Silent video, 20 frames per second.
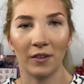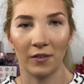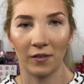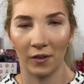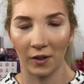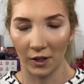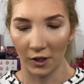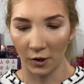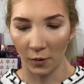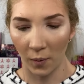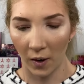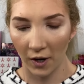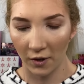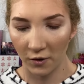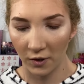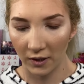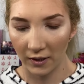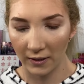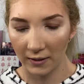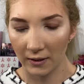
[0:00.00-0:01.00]
For the
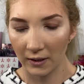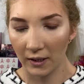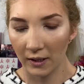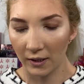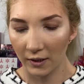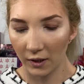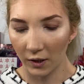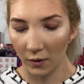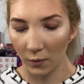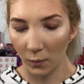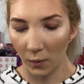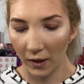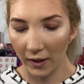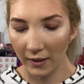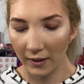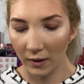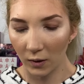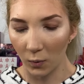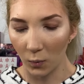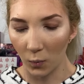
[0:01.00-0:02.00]
swatches, there
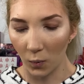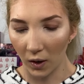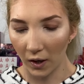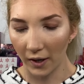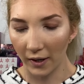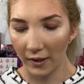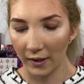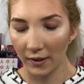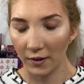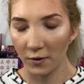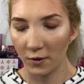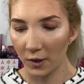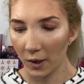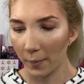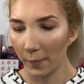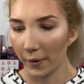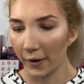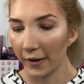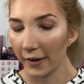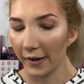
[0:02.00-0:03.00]
was one
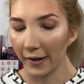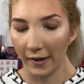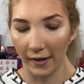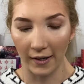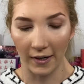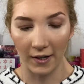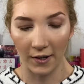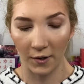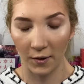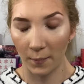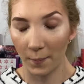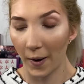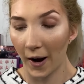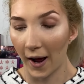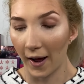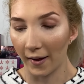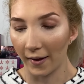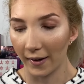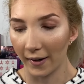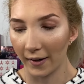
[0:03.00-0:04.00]
shimmer in each
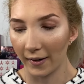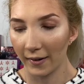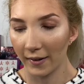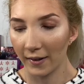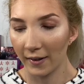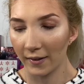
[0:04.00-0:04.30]
palette